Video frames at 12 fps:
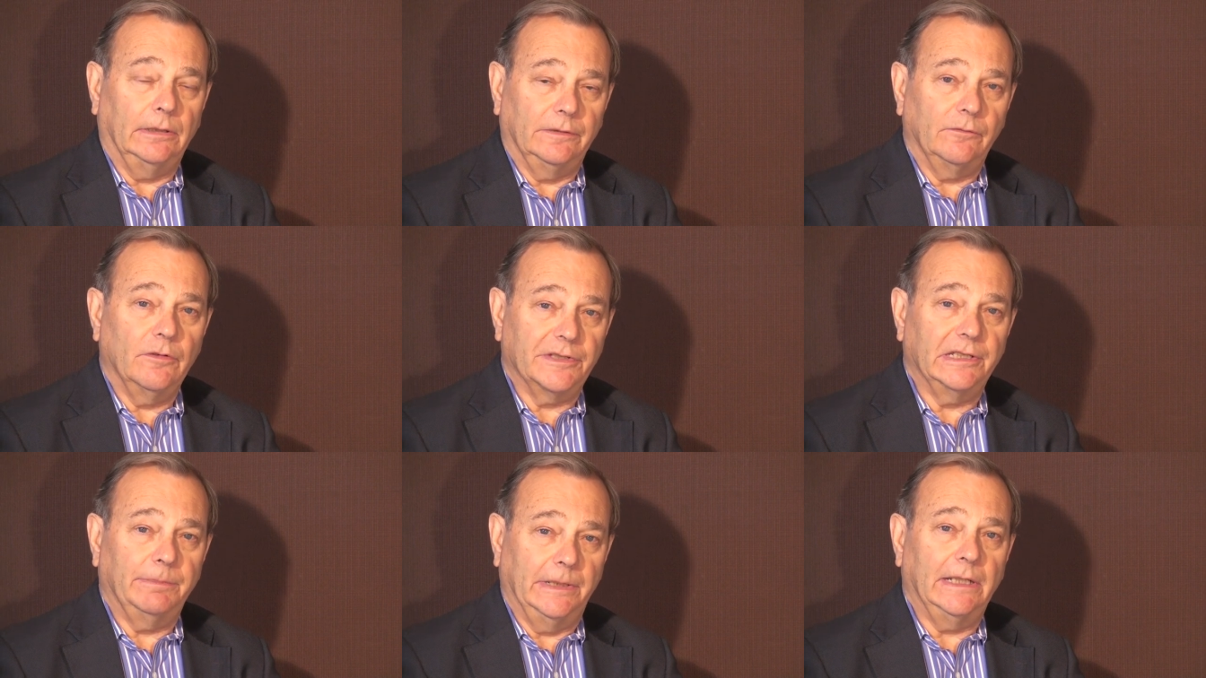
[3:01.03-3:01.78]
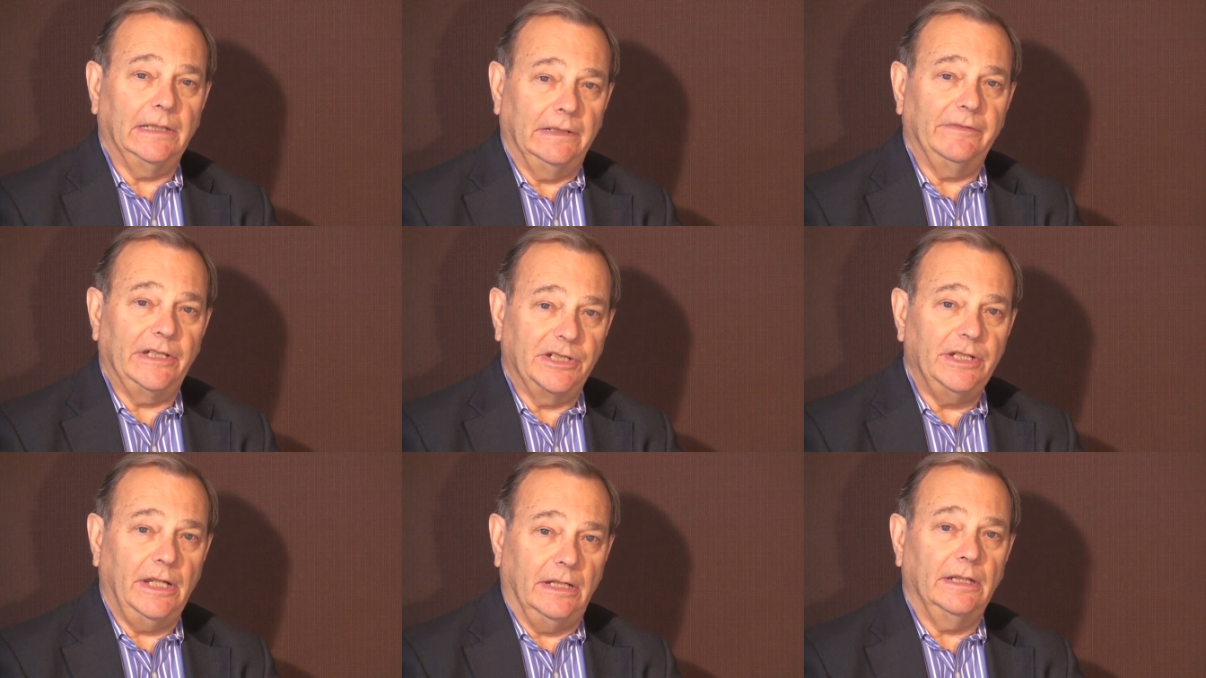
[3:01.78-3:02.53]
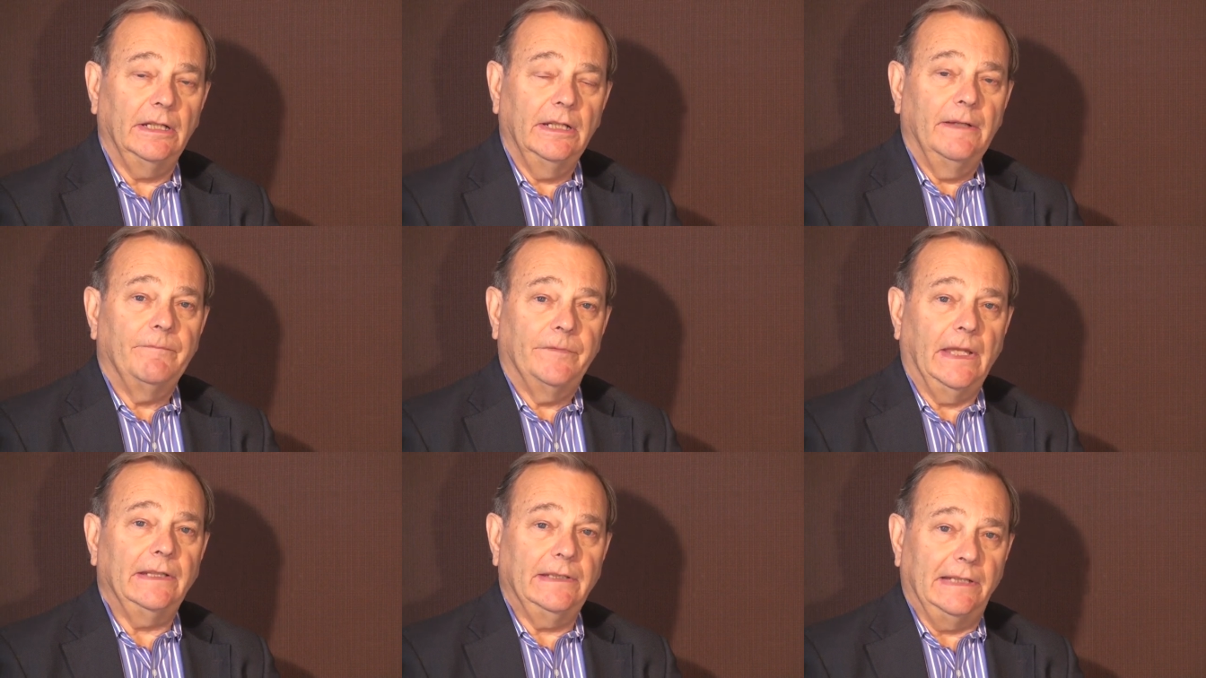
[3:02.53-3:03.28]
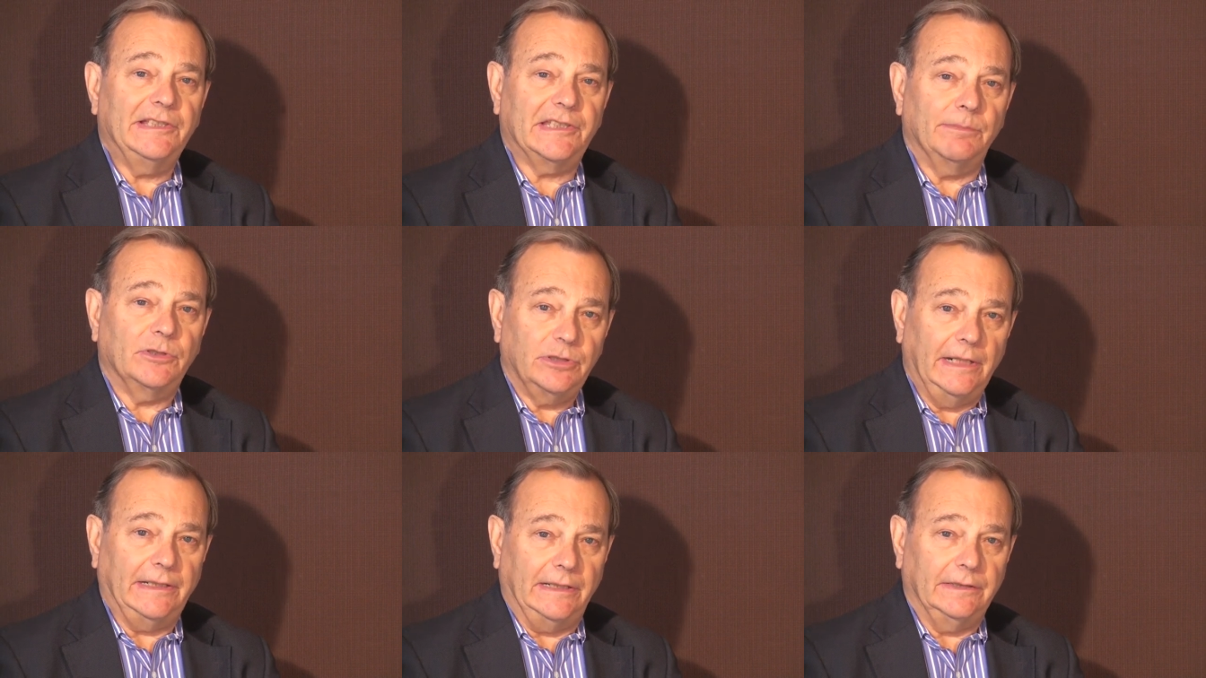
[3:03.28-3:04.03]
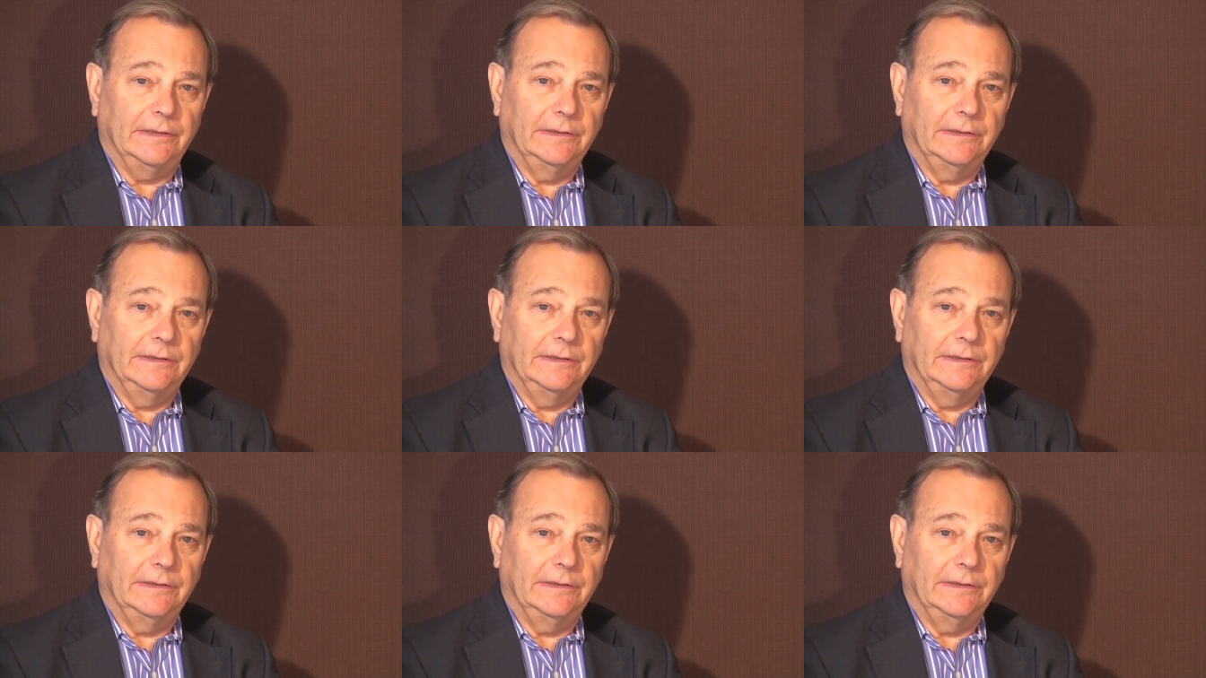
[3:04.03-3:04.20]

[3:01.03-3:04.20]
And of course, at the beginning of each year, they need some credit